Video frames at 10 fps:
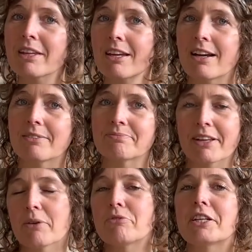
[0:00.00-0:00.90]
Yeah,
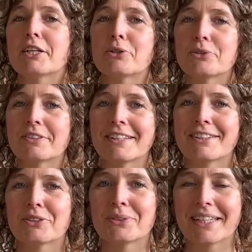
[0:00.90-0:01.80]
I'm feeling good in
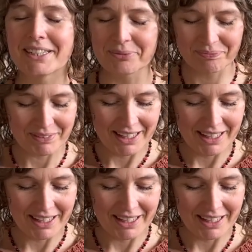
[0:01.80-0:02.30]
it today.